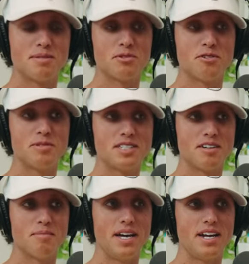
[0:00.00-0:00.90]
improvements
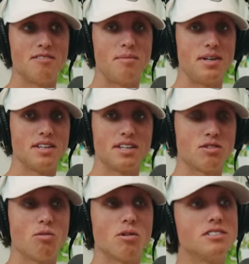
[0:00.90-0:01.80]
I've made have been in like
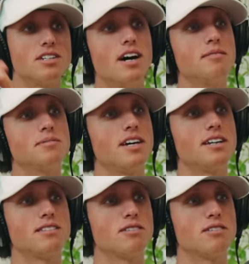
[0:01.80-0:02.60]
the worst times, like